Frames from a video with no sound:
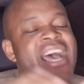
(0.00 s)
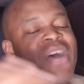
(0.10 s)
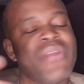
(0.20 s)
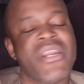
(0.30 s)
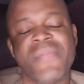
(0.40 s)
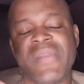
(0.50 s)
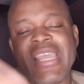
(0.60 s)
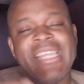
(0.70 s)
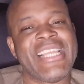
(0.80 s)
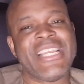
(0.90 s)
I'd rather be
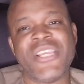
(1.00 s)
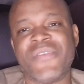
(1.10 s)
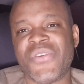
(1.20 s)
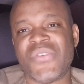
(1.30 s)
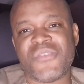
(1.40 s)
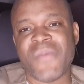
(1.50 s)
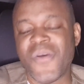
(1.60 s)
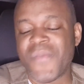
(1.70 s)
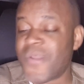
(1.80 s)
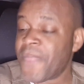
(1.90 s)
late than never. You
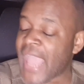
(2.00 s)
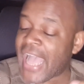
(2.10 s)
smell me?